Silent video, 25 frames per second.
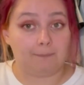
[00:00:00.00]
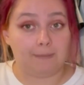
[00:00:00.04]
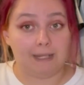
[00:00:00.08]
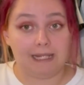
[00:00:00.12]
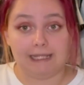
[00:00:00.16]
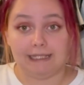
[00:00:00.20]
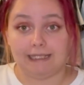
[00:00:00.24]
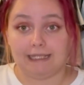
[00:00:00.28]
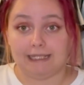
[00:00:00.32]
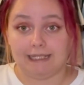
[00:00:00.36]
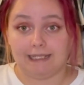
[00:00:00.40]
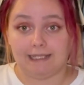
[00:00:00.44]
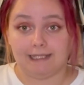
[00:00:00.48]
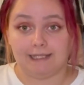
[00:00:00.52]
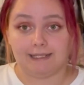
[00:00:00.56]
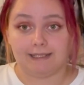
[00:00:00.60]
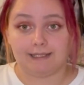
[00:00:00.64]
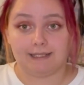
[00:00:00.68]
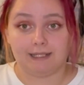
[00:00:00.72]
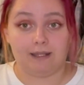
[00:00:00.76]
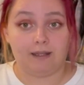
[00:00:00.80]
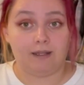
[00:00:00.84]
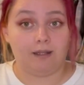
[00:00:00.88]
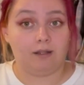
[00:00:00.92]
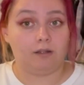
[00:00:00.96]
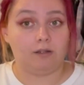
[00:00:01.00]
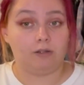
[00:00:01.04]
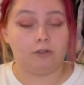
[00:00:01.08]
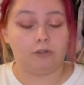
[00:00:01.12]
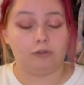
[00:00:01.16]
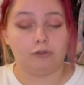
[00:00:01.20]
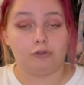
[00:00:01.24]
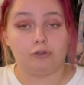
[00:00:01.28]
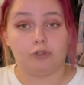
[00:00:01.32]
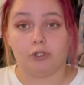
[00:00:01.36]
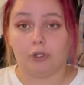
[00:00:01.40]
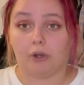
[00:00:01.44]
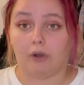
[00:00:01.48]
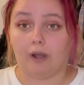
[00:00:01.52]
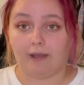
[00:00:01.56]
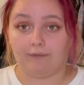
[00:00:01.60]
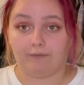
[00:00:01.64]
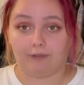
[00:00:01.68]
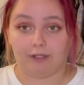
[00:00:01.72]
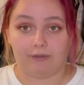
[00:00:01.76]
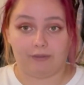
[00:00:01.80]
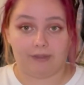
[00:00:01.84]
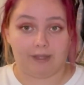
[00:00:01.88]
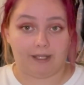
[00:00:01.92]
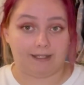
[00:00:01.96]
please do
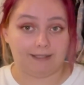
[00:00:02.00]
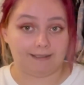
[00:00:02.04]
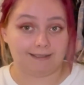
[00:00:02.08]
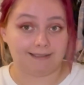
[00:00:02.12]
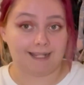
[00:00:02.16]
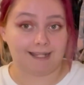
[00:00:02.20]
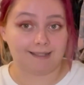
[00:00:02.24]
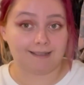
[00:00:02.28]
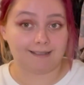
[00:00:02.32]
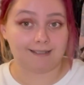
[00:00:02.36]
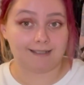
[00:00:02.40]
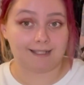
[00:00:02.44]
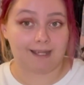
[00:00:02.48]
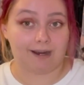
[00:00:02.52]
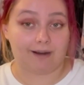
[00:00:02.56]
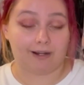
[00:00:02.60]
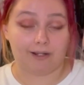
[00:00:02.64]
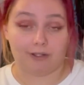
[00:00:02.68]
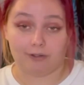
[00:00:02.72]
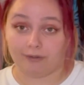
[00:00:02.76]
whatever you think is necessary.